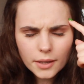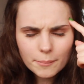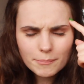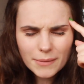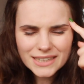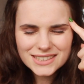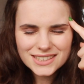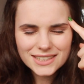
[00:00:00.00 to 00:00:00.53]

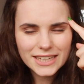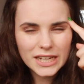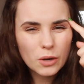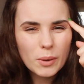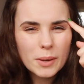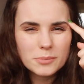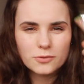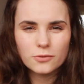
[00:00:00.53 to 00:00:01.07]
mentally
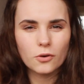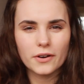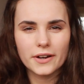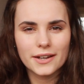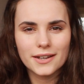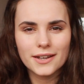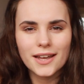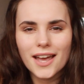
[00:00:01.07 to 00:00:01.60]
equipped for
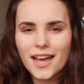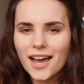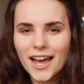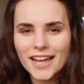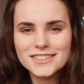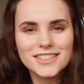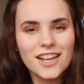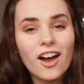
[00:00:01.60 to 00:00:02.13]
it.
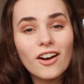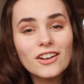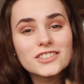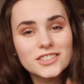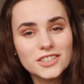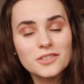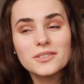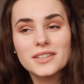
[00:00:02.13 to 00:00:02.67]
I
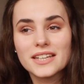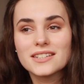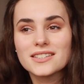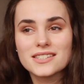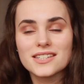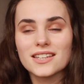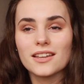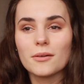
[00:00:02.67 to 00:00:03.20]
can't do this
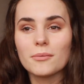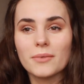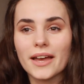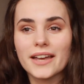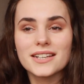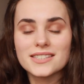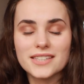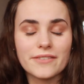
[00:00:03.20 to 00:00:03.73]
until I'm
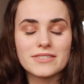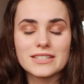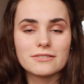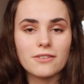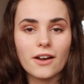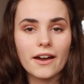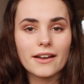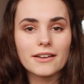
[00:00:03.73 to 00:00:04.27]
like
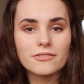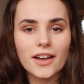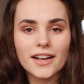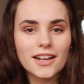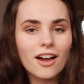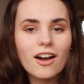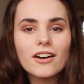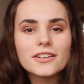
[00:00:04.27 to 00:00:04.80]
75. I
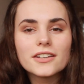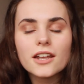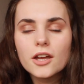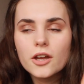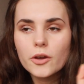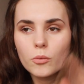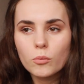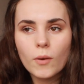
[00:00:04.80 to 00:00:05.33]
can't
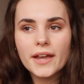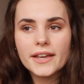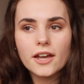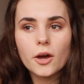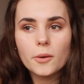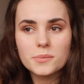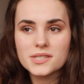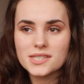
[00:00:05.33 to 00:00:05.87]
wake
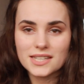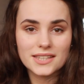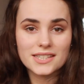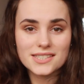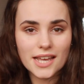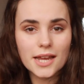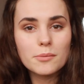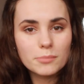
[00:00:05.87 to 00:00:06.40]
up, see the
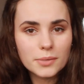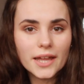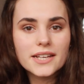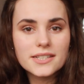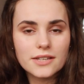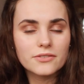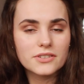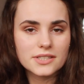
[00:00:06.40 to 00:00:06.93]
same
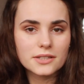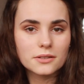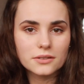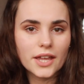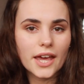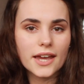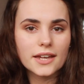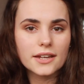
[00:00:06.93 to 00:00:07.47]
place every single
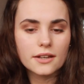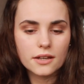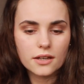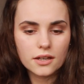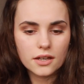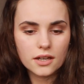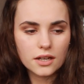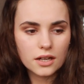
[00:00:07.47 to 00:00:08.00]
day,
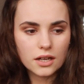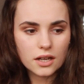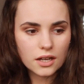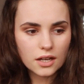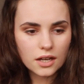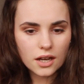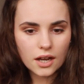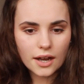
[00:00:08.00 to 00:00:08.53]

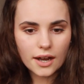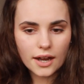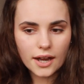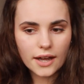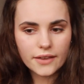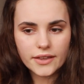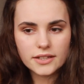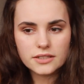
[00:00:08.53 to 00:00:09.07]

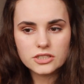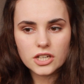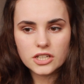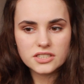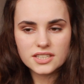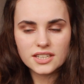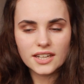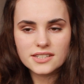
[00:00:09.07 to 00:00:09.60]
and then
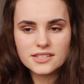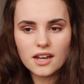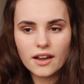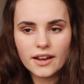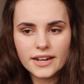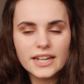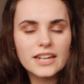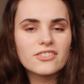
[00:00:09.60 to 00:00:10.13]
until I
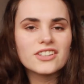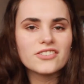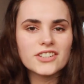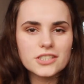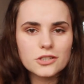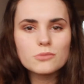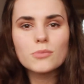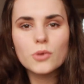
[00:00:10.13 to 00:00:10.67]
die. And even if I
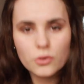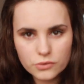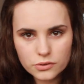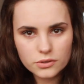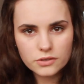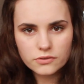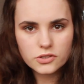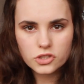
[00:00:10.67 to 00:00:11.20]
do move
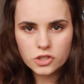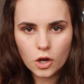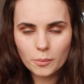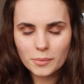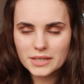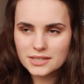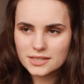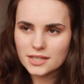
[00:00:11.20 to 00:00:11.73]
to a different
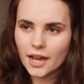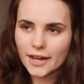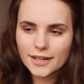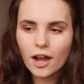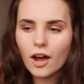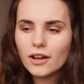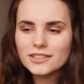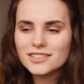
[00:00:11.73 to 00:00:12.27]
job, I
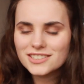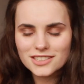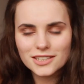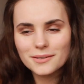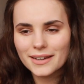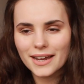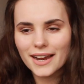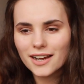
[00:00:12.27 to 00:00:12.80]
can't
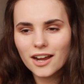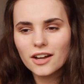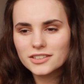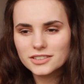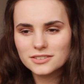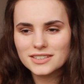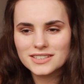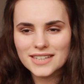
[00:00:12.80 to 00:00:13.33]
do it. I can't
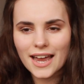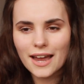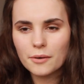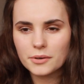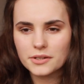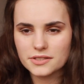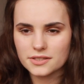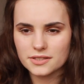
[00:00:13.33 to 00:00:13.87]
do these
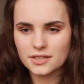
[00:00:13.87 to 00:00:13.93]
hours